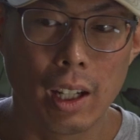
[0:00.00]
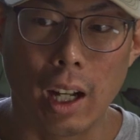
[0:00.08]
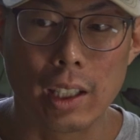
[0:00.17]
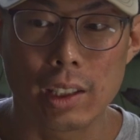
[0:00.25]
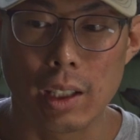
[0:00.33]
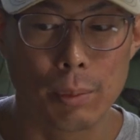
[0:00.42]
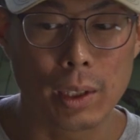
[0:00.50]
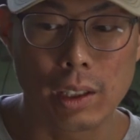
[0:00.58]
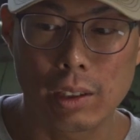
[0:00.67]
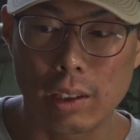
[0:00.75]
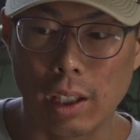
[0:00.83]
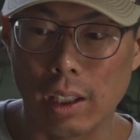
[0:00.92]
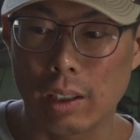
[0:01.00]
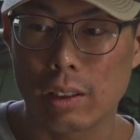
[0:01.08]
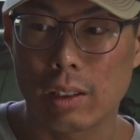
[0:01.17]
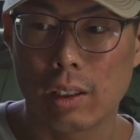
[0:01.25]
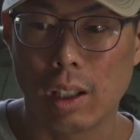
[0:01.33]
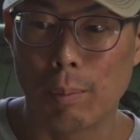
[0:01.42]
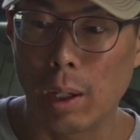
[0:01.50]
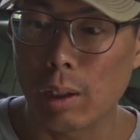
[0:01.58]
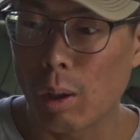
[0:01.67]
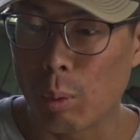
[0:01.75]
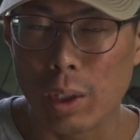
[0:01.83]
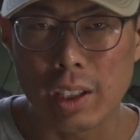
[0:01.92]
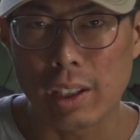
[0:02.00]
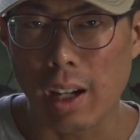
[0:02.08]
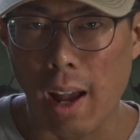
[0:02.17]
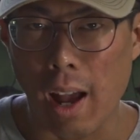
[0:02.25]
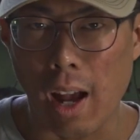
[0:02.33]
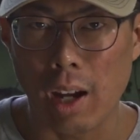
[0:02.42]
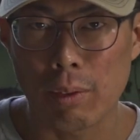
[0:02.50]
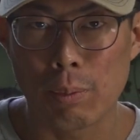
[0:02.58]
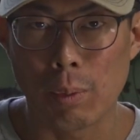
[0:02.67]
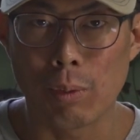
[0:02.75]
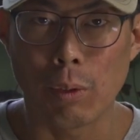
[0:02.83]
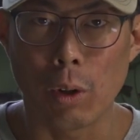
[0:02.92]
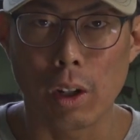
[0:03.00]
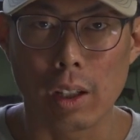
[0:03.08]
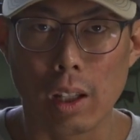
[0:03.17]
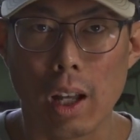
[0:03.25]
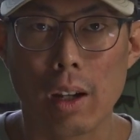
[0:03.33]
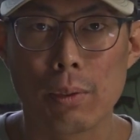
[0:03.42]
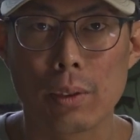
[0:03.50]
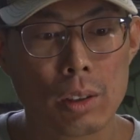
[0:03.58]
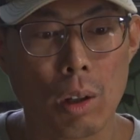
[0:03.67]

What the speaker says: I set up these tanks about a week and a half before I left,